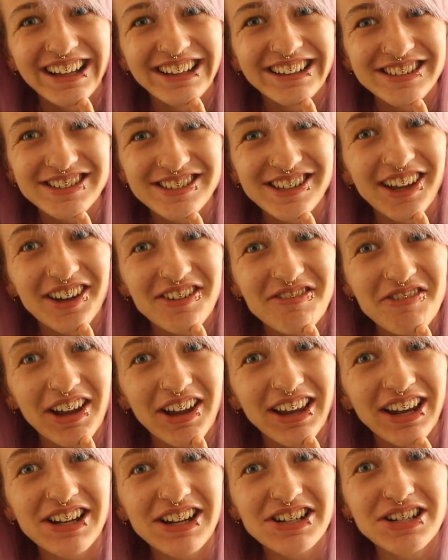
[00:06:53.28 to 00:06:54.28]
so I
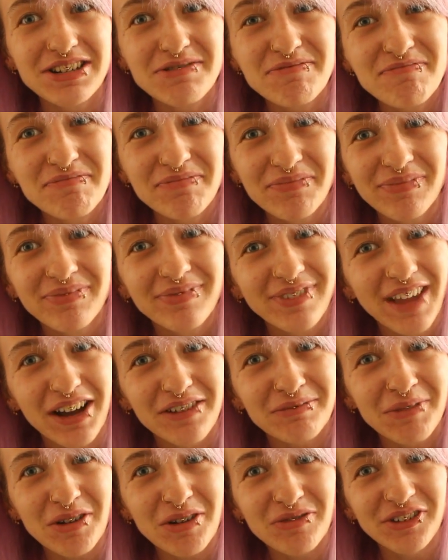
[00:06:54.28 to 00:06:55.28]
can actually
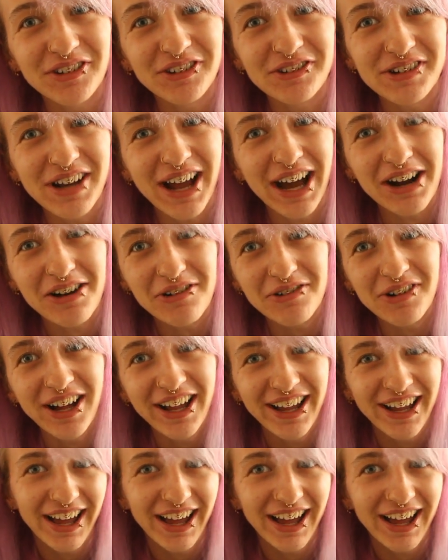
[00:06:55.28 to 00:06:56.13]
have my food now.